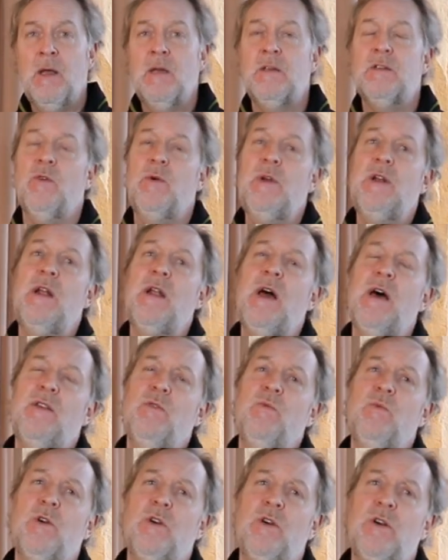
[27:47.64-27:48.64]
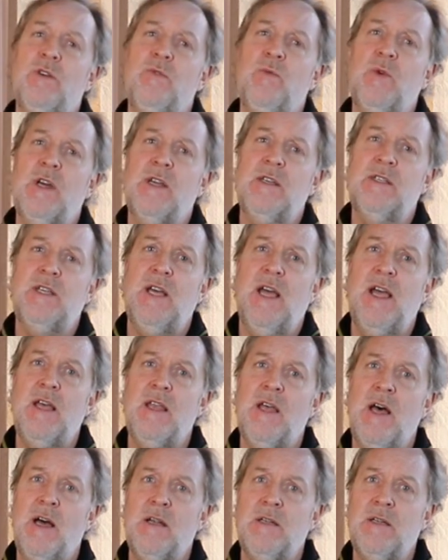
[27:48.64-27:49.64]
So in another word, we can say
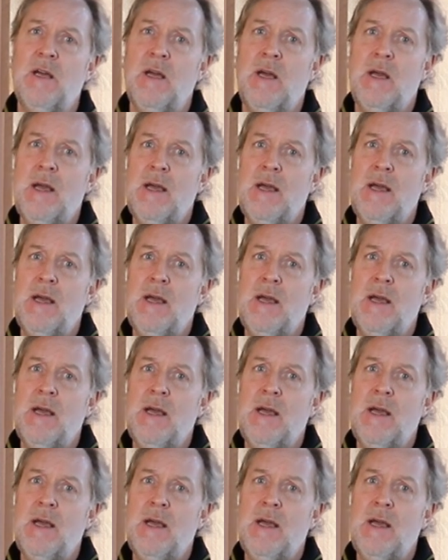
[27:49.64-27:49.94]
that